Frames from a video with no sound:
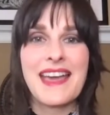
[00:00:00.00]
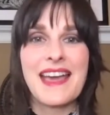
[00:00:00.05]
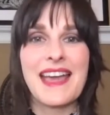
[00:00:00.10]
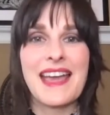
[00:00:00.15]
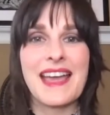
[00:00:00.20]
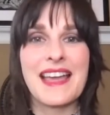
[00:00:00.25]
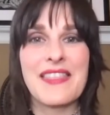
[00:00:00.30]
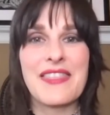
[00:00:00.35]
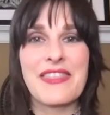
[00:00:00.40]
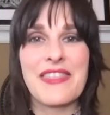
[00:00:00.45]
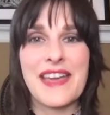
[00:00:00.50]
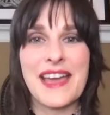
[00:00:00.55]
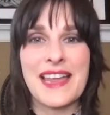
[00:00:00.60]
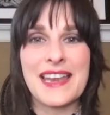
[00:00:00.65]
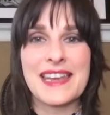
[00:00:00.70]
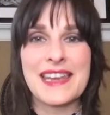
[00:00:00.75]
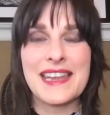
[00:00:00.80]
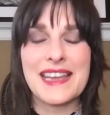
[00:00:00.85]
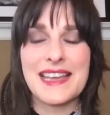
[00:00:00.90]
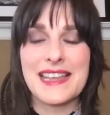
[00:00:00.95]
And
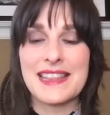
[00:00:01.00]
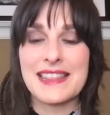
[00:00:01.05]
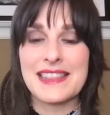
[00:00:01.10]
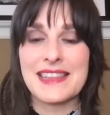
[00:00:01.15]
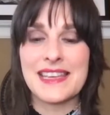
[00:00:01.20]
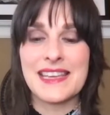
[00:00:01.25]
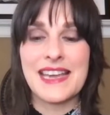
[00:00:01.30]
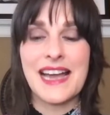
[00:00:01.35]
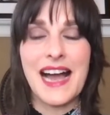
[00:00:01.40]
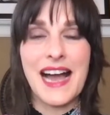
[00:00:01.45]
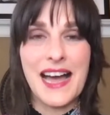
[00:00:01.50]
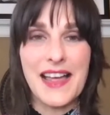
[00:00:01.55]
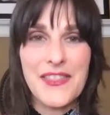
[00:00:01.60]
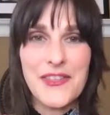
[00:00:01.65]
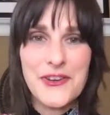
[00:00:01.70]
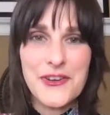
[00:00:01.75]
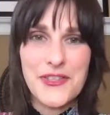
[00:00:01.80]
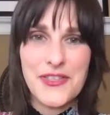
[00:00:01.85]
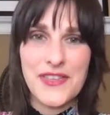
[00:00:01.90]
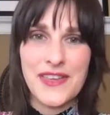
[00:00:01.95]
then the
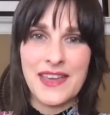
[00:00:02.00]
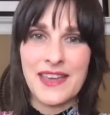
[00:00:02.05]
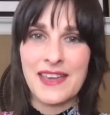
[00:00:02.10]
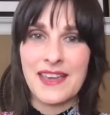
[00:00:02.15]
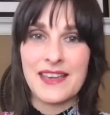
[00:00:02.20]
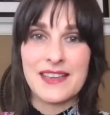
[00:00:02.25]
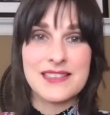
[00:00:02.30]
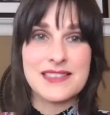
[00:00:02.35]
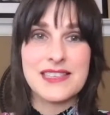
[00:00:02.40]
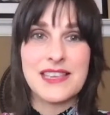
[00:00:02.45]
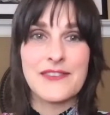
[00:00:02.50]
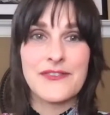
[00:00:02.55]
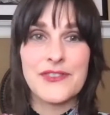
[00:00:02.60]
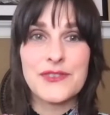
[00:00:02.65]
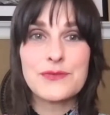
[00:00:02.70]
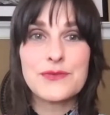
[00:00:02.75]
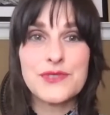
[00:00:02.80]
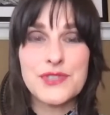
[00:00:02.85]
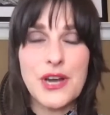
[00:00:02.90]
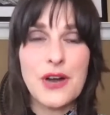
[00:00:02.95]
other thing is, if
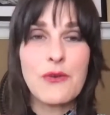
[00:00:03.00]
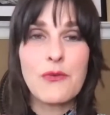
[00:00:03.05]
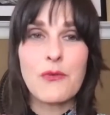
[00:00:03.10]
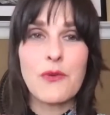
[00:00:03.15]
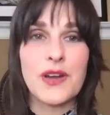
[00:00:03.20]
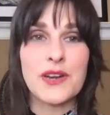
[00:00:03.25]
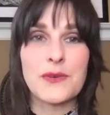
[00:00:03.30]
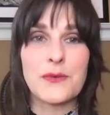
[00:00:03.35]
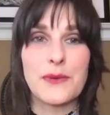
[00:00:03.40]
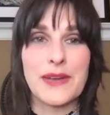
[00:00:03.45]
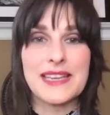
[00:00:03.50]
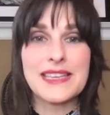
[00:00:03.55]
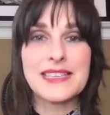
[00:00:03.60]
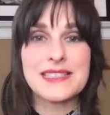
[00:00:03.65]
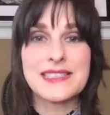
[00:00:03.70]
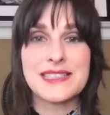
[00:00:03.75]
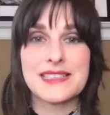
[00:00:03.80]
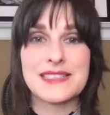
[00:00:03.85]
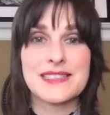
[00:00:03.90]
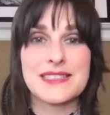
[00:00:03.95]
you don't want to
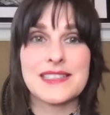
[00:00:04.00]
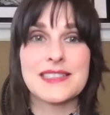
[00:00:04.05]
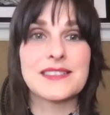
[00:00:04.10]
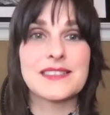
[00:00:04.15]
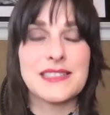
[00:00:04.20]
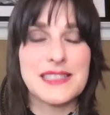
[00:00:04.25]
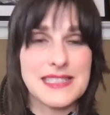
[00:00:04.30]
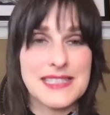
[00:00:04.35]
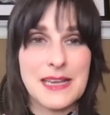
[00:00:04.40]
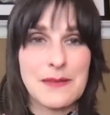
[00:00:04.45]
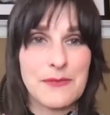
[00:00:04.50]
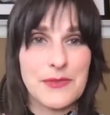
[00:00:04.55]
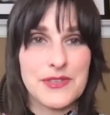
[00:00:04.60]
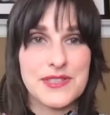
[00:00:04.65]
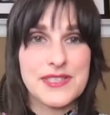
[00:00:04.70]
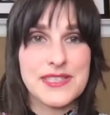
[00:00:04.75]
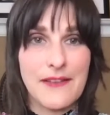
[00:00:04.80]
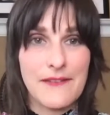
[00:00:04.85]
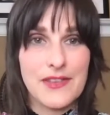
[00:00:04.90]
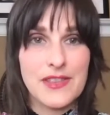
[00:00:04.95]
wait till December
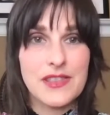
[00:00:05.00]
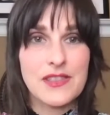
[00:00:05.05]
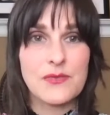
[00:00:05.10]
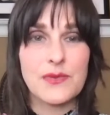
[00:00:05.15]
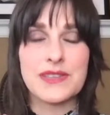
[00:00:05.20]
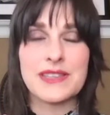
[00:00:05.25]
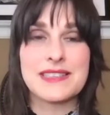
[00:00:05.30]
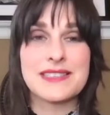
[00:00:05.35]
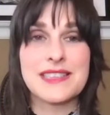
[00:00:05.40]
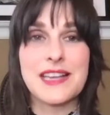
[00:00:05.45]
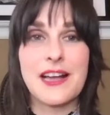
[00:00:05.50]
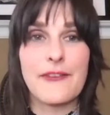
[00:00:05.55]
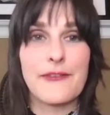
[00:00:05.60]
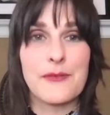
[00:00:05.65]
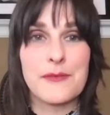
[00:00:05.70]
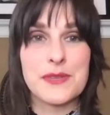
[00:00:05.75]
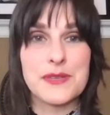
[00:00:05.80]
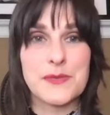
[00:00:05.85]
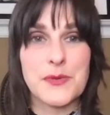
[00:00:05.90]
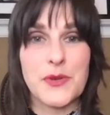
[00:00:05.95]
7th when the
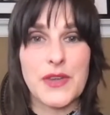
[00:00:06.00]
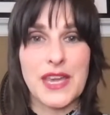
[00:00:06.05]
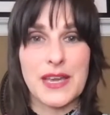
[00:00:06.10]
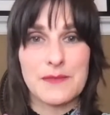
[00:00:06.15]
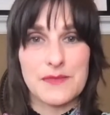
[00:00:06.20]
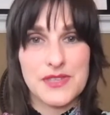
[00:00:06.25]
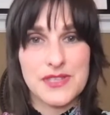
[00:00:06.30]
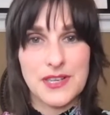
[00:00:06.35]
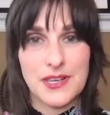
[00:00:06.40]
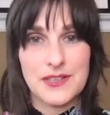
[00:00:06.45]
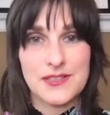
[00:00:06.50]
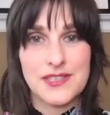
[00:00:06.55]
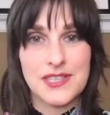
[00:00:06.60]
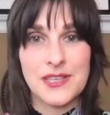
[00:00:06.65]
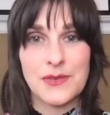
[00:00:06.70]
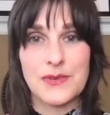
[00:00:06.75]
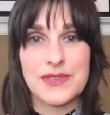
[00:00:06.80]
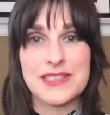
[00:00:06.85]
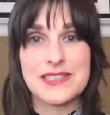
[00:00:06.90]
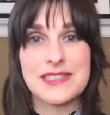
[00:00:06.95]
Self-Image Bootcamp starts and
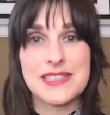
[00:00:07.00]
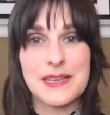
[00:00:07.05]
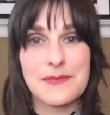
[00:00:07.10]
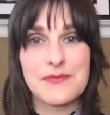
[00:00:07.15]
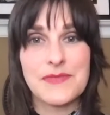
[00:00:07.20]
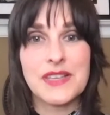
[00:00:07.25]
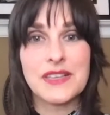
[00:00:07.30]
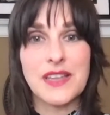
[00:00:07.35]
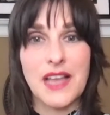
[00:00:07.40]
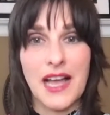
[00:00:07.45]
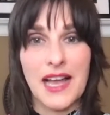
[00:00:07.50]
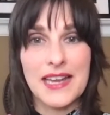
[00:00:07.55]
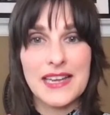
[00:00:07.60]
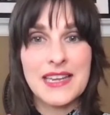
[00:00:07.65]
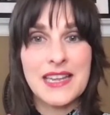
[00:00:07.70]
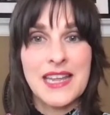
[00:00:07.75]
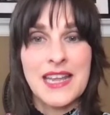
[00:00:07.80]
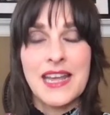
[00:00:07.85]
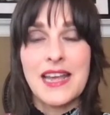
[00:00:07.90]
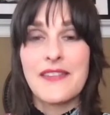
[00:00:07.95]
you want to skip the
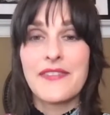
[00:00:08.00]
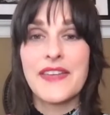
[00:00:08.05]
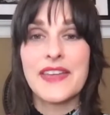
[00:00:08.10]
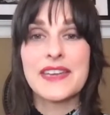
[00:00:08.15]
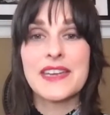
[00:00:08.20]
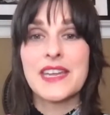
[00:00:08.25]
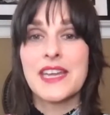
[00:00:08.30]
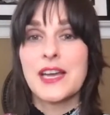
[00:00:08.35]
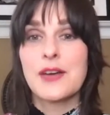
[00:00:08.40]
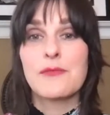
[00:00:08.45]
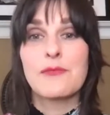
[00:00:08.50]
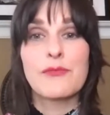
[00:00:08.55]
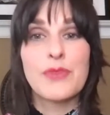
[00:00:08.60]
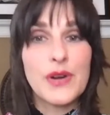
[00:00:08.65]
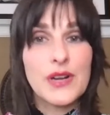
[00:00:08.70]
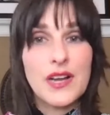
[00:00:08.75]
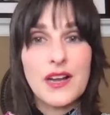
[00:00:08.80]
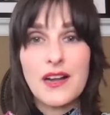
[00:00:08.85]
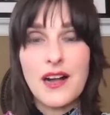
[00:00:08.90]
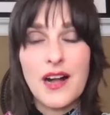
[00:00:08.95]
line, then
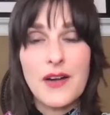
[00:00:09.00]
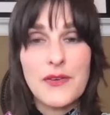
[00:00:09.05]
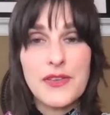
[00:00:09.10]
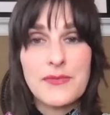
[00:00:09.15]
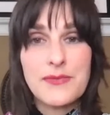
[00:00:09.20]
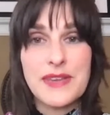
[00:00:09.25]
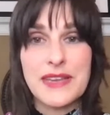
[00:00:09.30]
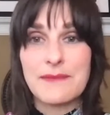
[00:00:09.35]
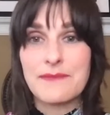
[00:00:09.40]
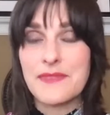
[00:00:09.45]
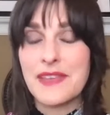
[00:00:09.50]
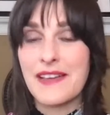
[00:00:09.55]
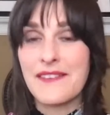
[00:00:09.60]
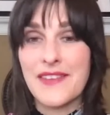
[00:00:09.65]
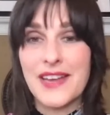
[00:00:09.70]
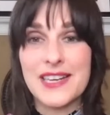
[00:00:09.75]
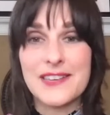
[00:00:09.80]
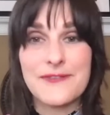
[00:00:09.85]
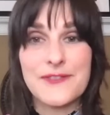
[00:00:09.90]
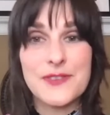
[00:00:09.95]
book a call with me. I've
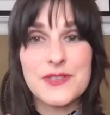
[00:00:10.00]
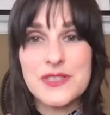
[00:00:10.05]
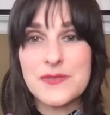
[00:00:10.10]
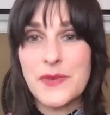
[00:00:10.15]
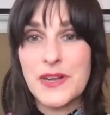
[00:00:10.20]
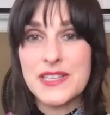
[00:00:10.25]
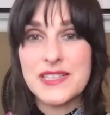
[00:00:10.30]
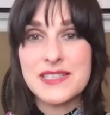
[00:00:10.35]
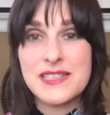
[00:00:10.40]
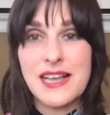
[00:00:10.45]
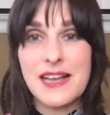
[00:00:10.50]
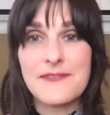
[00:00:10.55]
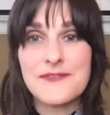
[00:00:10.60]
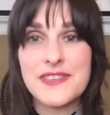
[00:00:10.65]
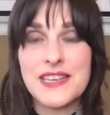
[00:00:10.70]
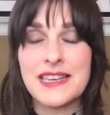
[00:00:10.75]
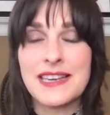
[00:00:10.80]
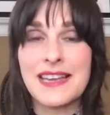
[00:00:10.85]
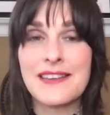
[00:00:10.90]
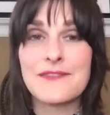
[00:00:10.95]
got a few spots left,
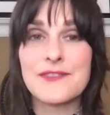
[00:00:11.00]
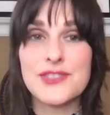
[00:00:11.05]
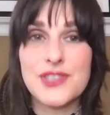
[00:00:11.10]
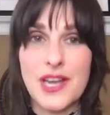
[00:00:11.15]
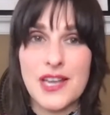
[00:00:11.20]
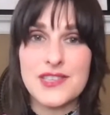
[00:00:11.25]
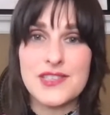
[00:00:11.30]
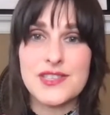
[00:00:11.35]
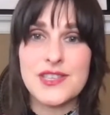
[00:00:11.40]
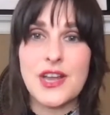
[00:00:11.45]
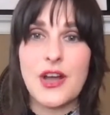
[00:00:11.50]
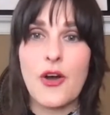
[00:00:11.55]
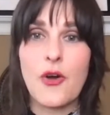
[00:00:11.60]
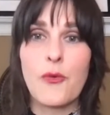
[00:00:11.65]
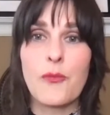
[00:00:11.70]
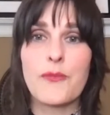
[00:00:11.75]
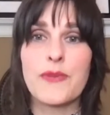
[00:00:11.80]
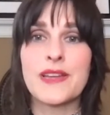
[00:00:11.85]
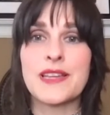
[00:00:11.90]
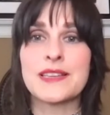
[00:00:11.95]
and I've just
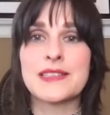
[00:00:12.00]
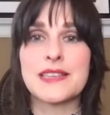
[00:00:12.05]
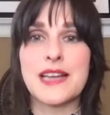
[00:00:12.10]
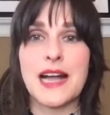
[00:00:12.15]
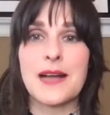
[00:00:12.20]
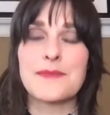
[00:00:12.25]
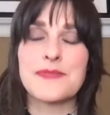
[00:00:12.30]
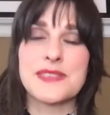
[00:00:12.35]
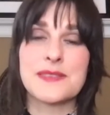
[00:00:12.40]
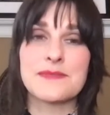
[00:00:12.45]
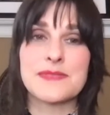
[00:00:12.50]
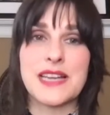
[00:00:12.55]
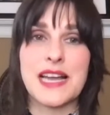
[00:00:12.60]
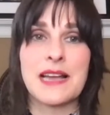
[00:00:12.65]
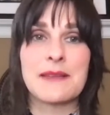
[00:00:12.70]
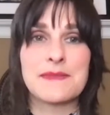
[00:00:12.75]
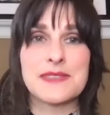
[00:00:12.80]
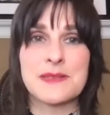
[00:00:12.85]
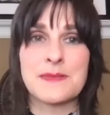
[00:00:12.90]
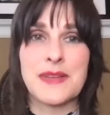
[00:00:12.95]
opened up some
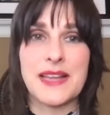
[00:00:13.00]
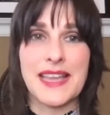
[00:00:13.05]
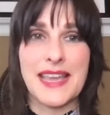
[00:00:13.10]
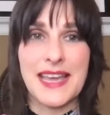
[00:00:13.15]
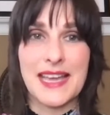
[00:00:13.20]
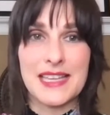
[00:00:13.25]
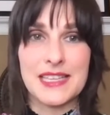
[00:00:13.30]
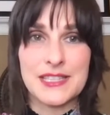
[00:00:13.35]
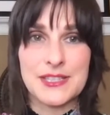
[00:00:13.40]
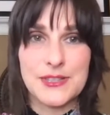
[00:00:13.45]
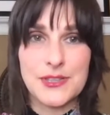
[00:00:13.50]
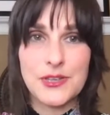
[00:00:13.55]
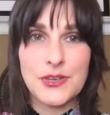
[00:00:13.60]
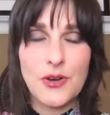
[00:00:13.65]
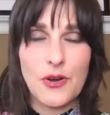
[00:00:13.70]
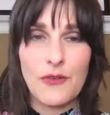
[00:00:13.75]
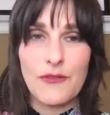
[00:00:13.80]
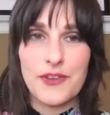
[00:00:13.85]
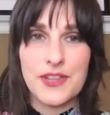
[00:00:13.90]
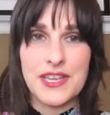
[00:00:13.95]
times in my calendar
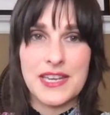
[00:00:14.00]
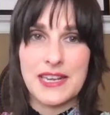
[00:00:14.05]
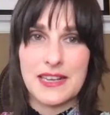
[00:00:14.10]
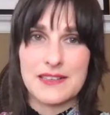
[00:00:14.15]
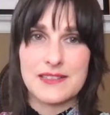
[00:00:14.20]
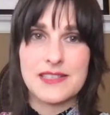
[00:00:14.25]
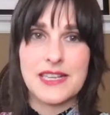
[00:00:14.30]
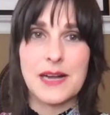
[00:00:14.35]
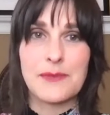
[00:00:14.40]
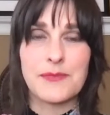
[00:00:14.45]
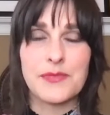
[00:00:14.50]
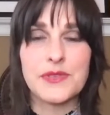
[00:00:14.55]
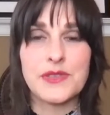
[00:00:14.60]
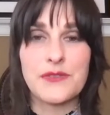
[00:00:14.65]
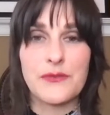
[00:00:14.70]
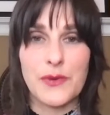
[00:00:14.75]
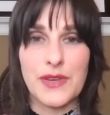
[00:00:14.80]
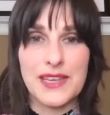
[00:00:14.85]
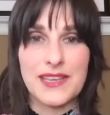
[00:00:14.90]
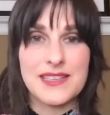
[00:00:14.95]
over the next couple
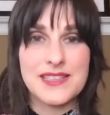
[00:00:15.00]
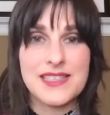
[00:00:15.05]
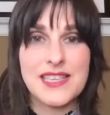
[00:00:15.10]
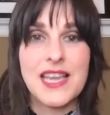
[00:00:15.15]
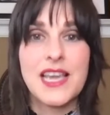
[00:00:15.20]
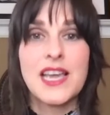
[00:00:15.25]
of weeks.